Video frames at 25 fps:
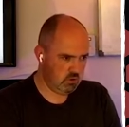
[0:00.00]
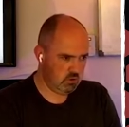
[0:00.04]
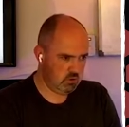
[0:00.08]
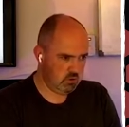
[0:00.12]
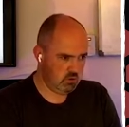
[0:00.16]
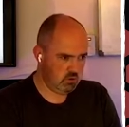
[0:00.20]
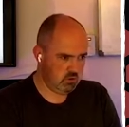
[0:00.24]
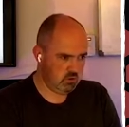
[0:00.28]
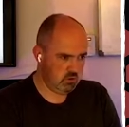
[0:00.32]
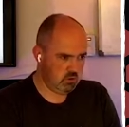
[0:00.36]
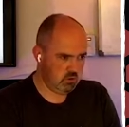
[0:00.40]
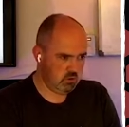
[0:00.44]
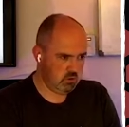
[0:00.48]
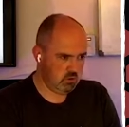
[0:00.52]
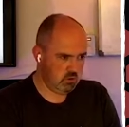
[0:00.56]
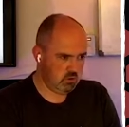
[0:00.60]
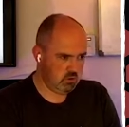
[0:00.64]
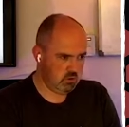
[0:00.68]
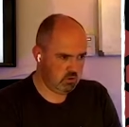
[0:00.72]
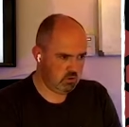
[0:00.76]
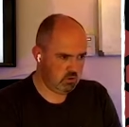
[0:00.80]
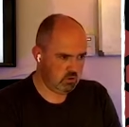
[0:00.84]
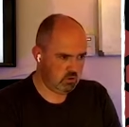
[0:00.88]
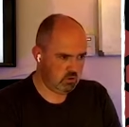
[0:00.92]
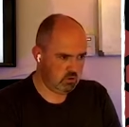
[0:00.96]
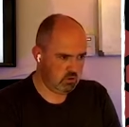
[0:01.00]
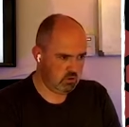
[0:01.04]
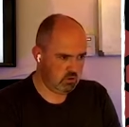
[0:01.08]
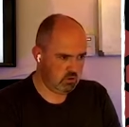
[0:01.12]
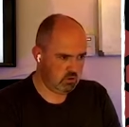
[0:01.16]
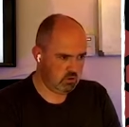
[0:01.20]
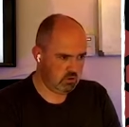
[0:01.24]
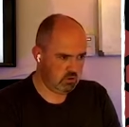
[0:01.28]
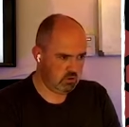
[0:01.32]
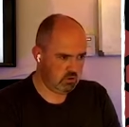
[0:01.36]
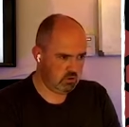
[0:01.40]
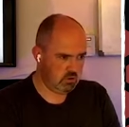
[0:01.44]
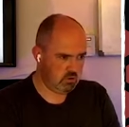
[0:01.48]

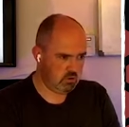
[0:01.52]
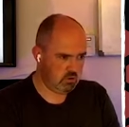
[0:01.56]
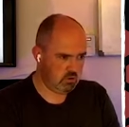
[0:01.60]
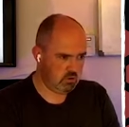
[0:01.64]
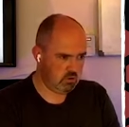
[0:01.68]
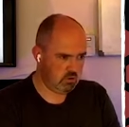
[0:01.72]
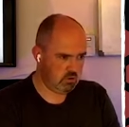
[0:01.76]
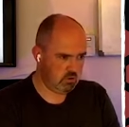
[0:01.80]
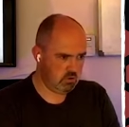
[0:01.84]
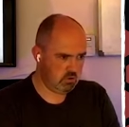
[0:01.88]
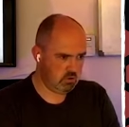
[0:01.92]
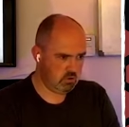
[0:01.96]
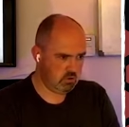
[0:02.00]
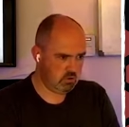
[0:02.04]
Nobody speaks.